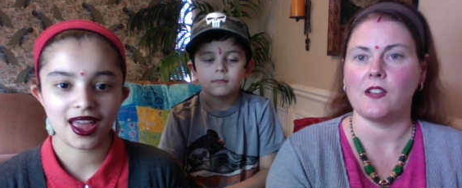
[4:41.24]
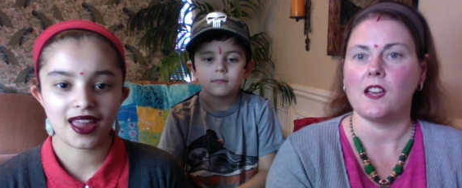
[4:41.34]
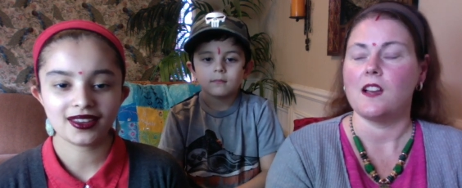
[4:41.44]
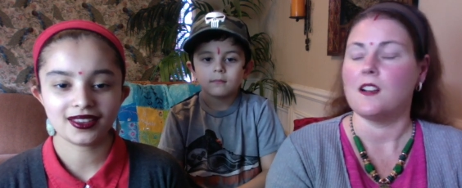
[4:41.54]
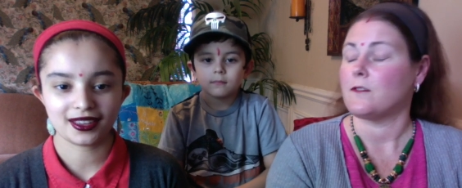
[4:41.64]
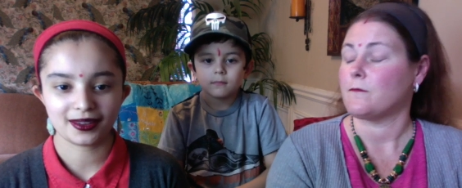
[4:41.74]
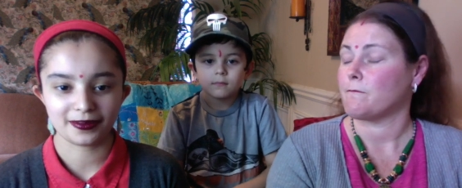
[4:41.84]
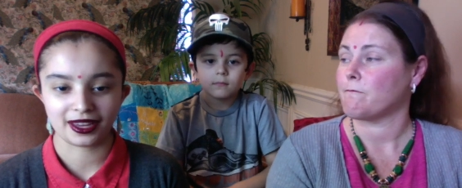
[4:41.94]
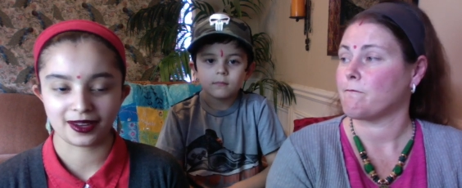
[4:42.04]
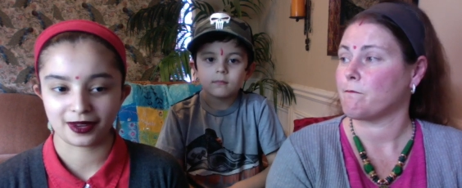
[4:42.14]
Speaker 1: Anything
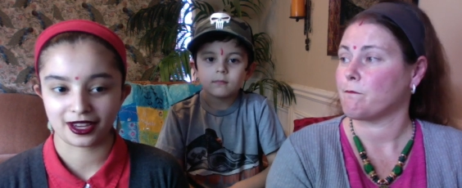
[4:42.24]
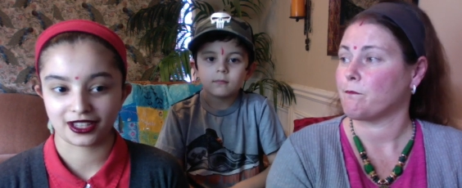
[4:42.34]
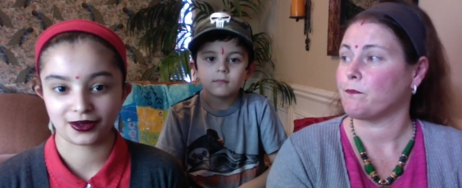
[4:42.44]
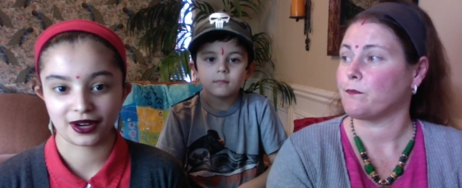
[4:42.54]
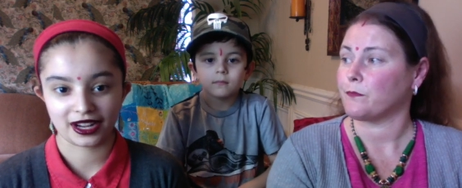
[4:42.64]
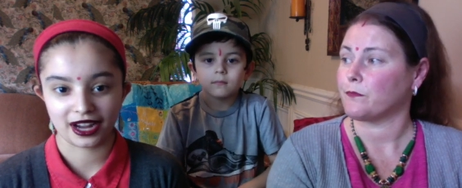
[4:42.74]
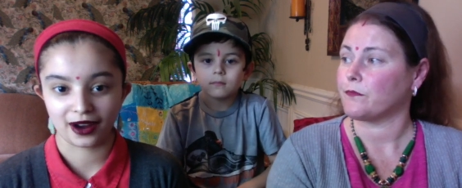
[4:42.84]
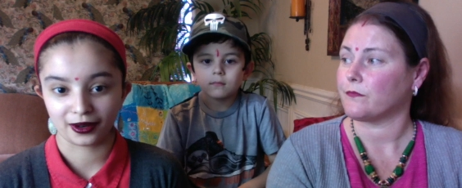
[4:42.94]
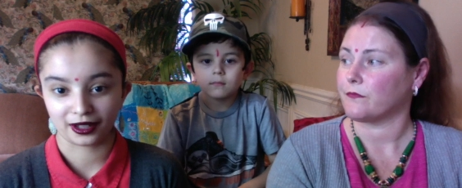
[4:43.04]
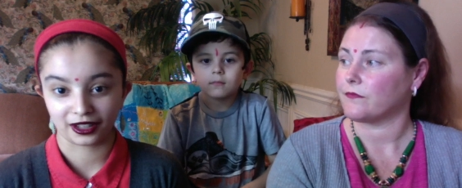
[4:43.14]
big, because right now
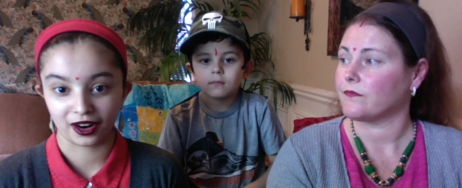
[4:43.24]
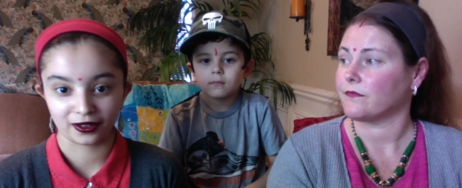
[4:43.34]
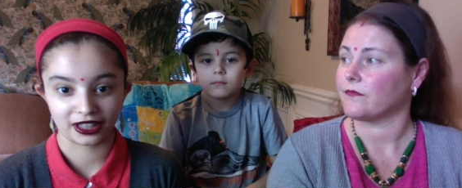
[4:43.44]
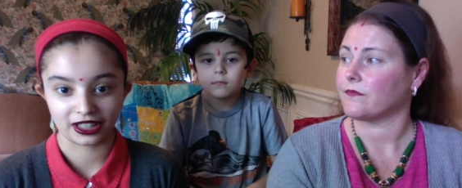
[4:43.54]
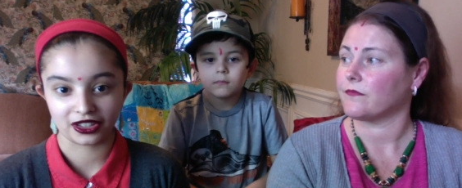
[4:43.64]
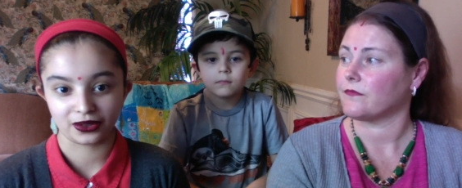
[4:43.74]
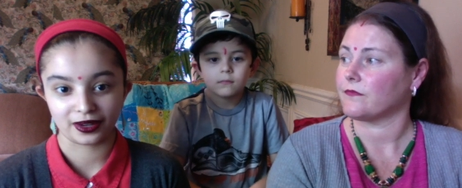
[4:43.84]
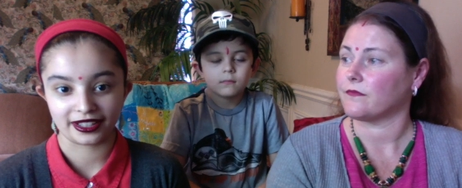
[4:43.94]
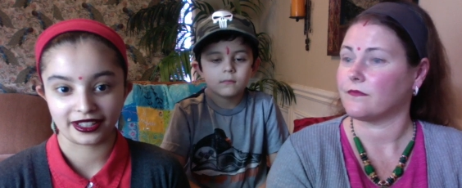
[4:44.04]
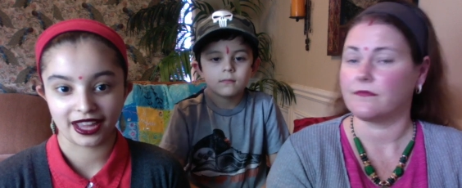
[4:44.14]
we're not really
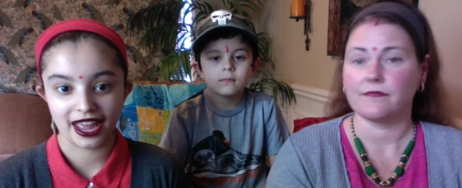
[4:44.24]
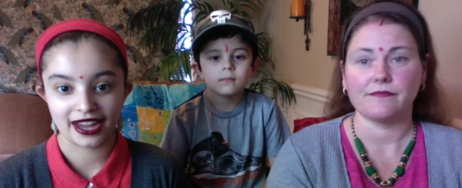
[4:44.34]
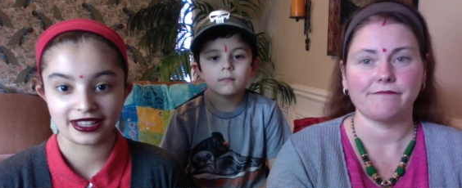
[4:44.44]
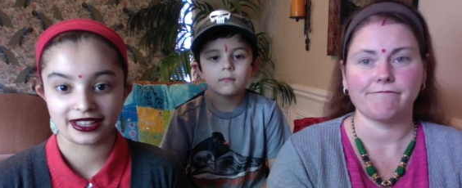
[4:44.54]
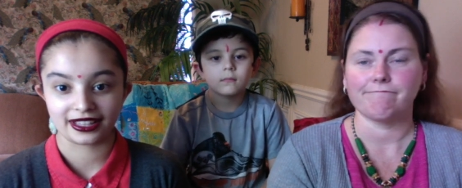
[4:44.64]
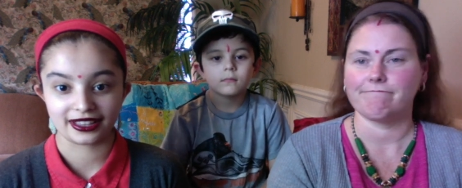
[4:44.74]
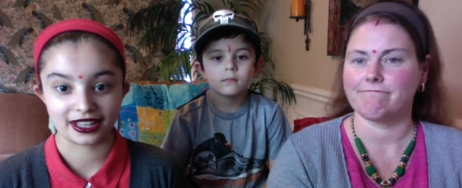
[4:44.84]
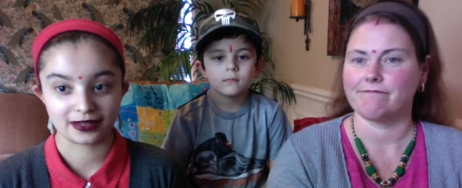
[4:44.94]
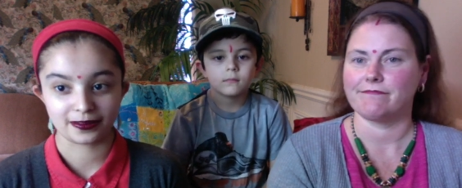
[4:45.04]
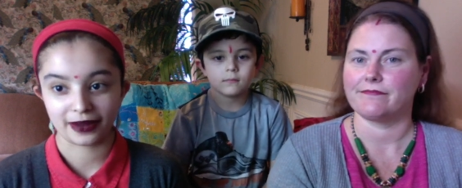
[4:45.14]
doing anything
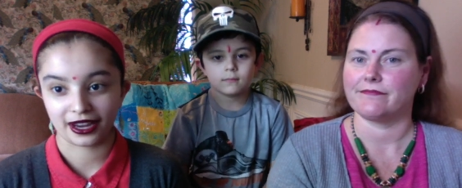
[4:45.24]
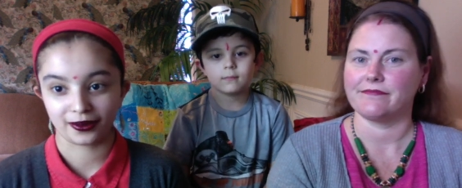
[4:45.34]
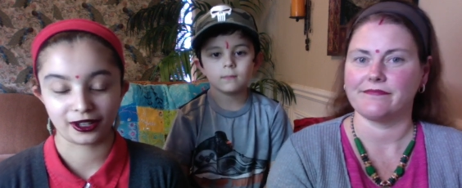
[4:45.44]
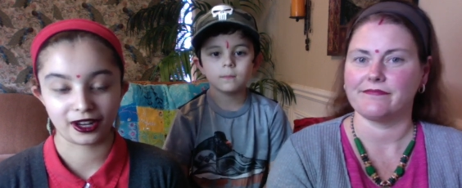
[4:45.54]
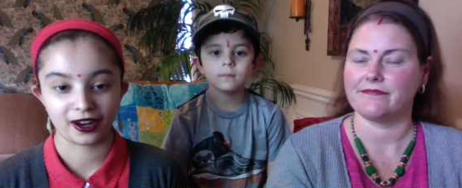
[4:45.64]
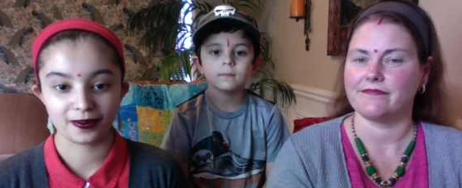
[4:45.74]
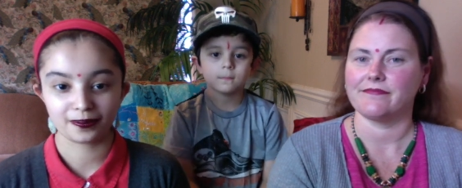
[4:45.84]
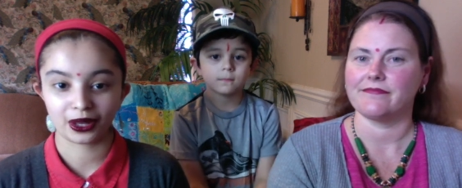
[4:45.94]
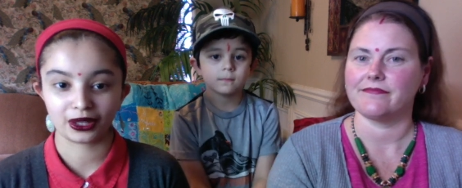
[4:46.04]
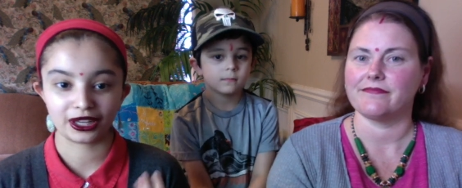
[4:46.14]
that's big. Mm-hmm. We're not
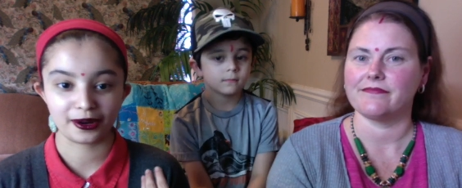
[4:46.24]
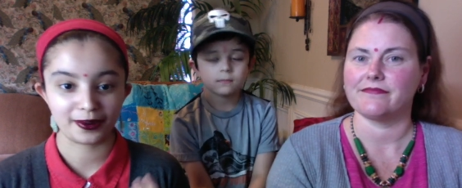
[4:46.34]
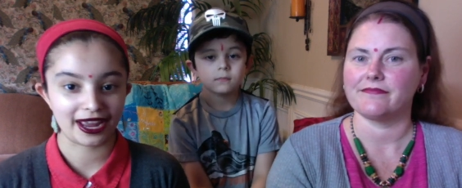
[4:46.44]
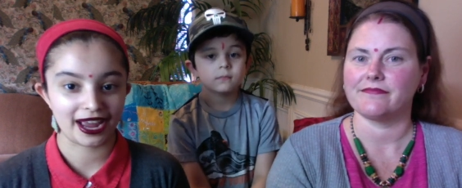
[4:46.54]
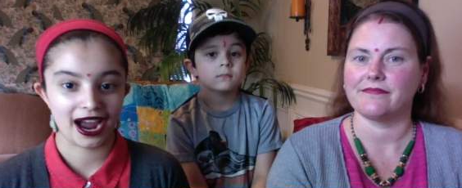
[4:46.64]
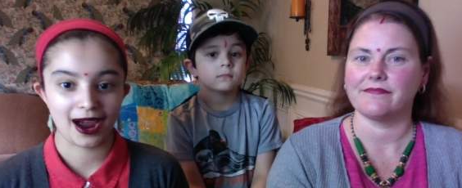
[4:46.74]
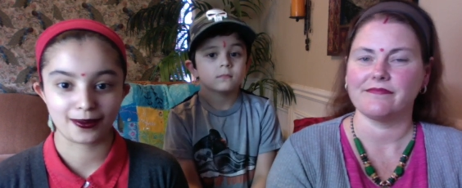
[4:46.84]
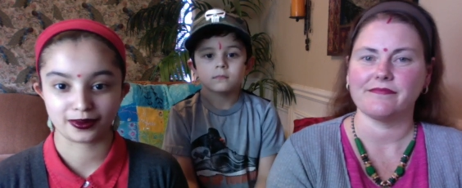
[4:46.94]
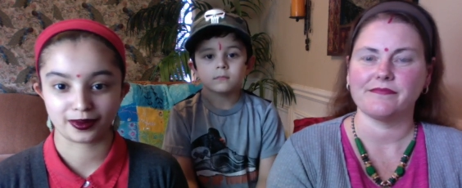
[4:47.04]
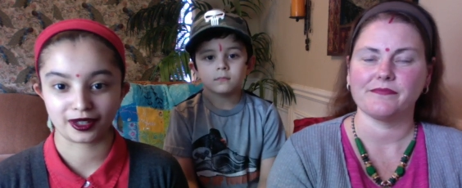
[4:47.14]
pulling away
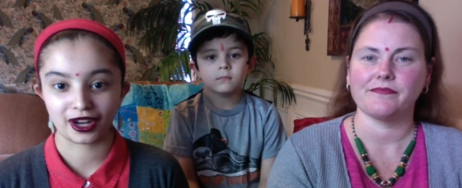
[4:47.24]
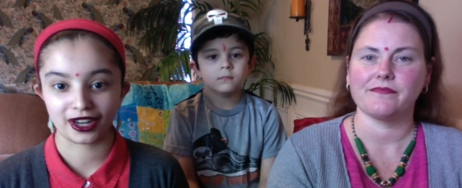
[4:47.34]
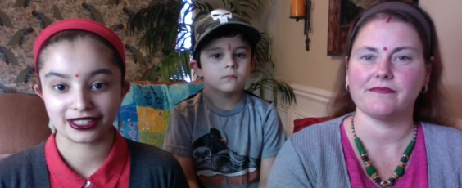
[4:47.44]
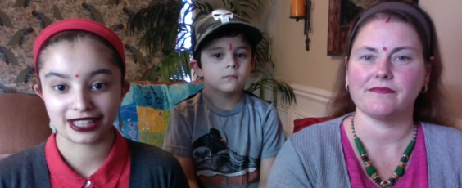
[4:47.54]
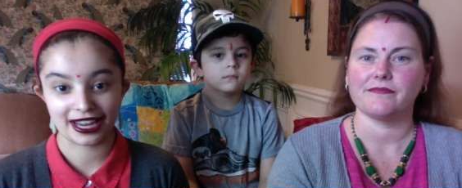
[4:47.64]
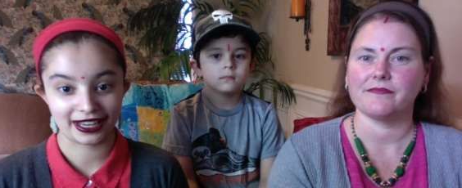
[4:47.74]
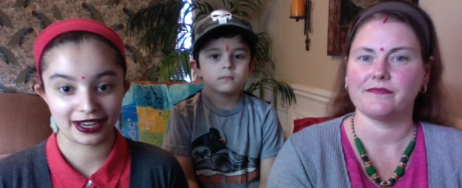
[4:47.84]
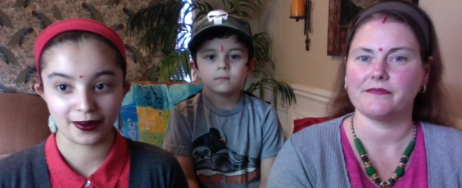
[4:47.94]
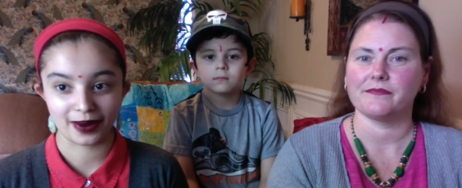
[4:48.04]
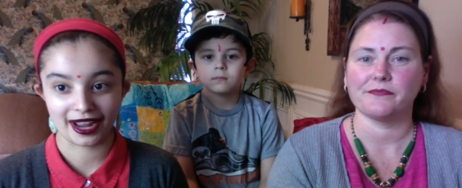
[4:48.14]
apps. We're not mm-hmm.
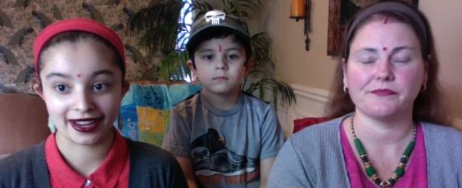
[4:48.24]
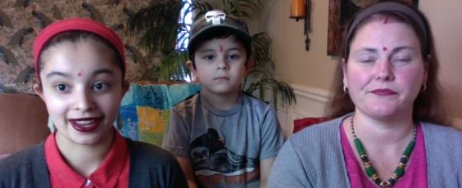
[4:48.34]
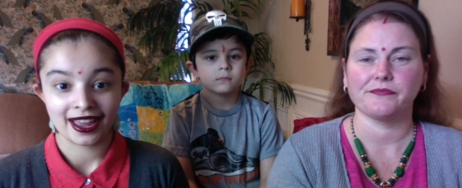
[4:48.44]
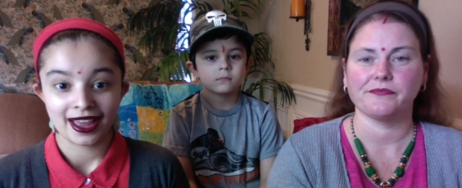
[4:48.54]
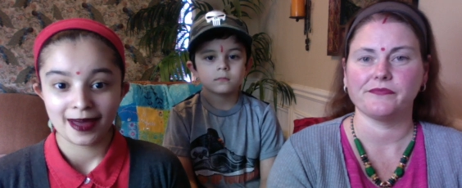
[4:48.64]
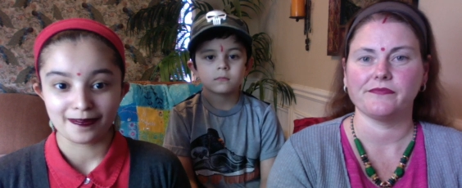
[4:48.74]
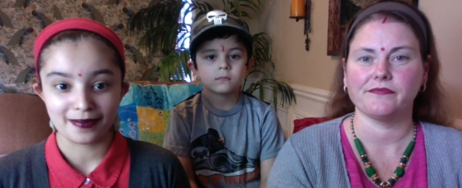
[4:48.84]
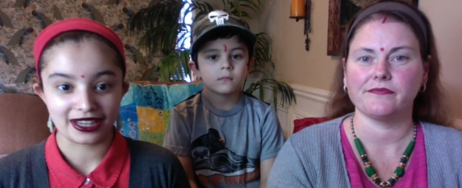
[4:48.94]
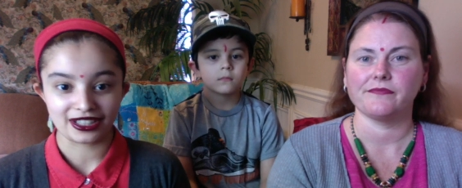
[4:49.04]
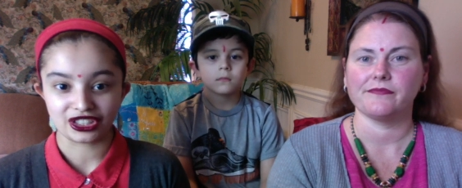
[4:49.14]
taking away
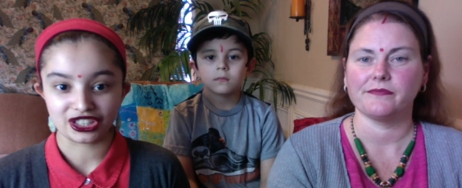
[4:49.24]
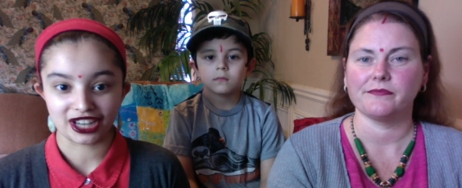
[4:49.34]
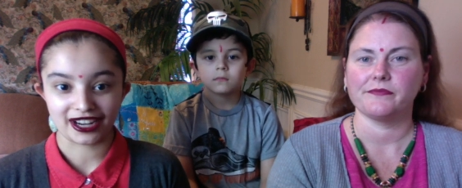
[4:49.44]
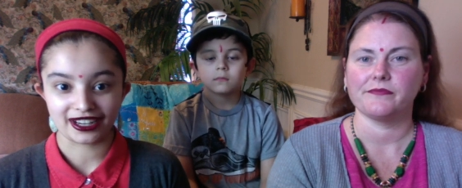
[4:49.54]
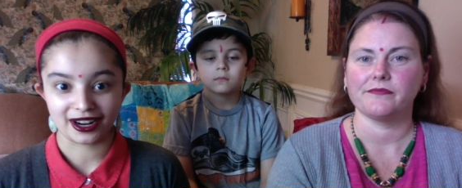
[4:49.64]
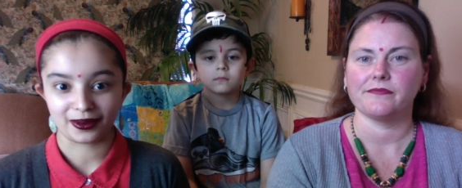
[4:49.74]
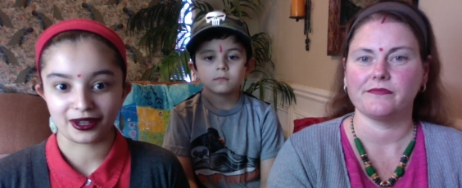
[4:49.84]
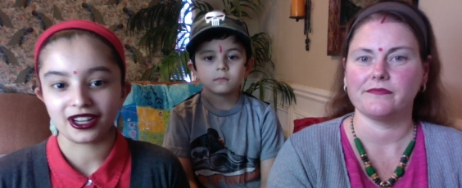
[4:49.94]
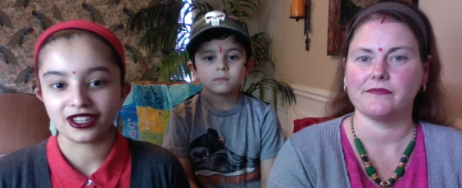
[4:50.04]
made in China. We're not